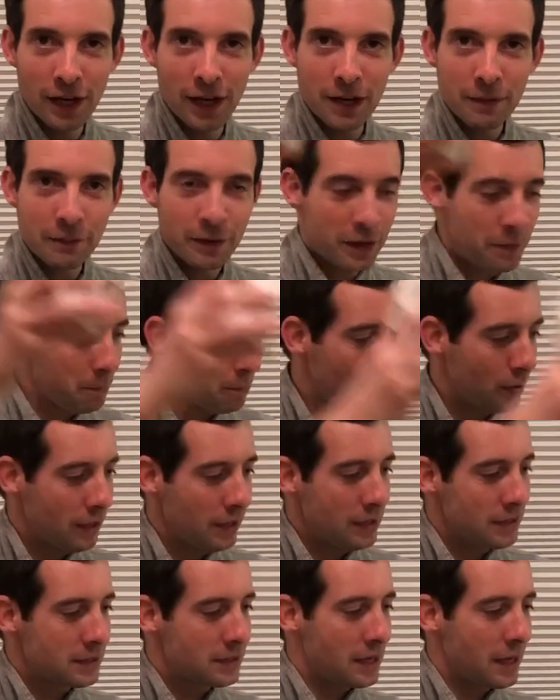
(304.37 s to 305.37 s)
and I'm gonna put it
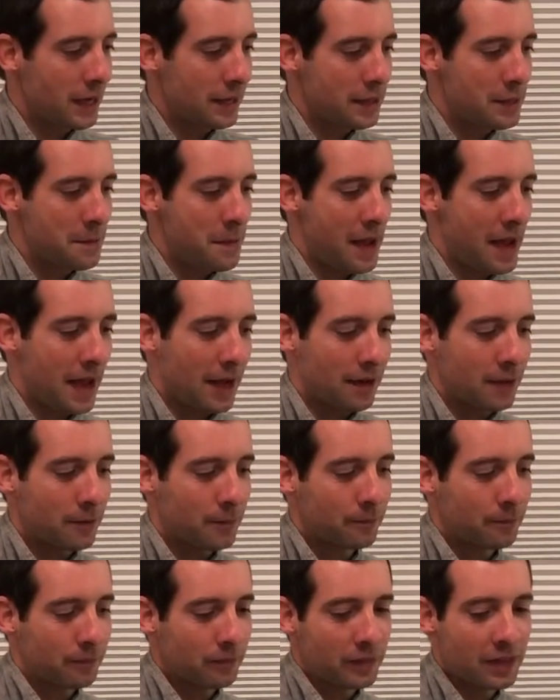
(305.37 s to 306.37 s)
inside the bag.
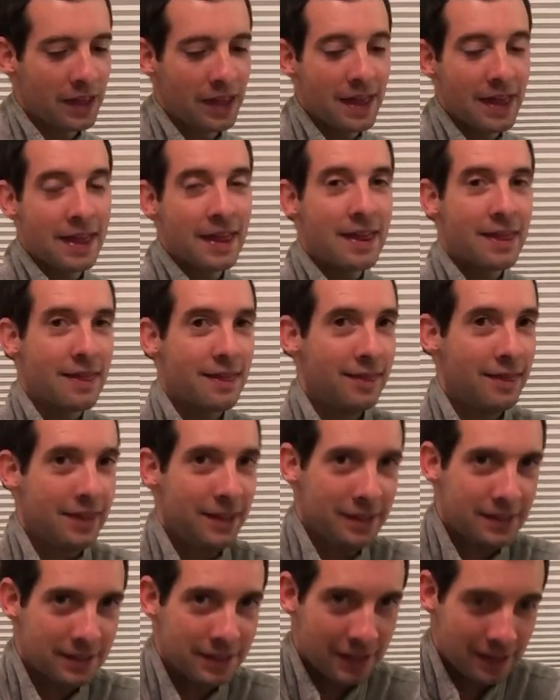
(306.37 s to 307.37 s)

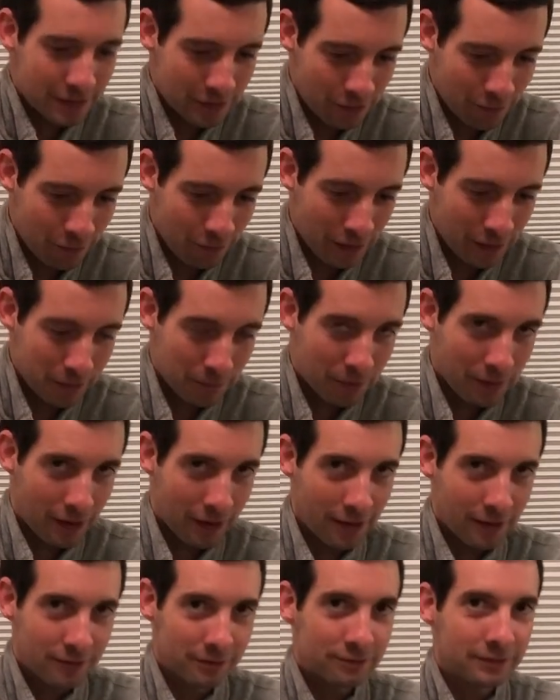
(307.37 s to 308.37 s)
This is the fun
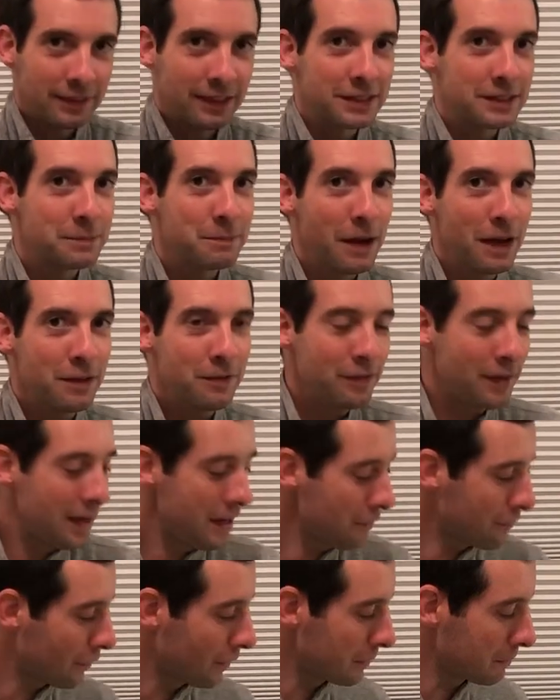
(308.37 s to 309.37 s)
part. It's my
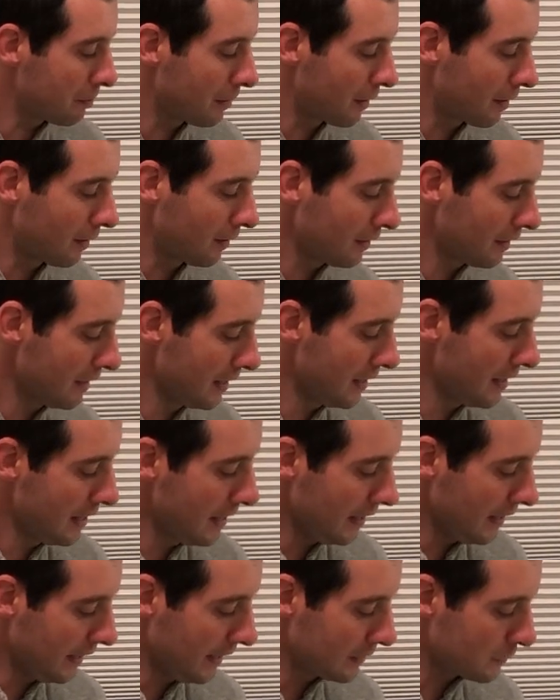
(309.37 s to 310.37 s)
favorite part.
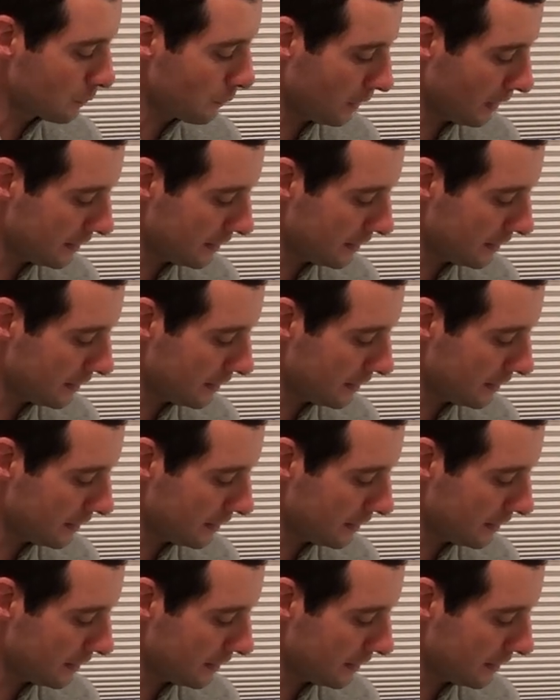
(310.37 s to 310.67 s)
It's when